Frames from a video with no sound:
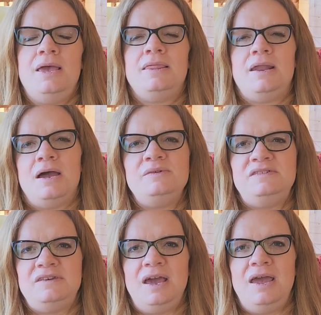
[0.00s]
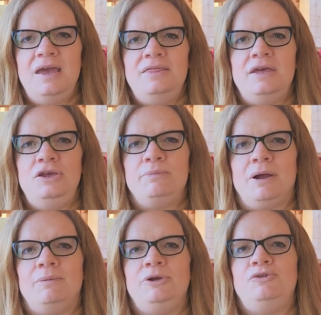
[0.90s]
then I would say that you
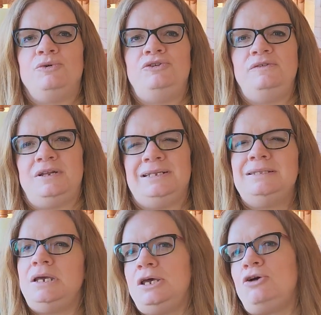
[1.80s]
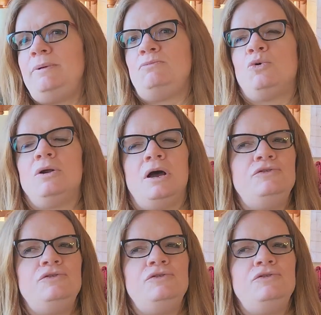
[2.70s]
probably reduce it a little bit more.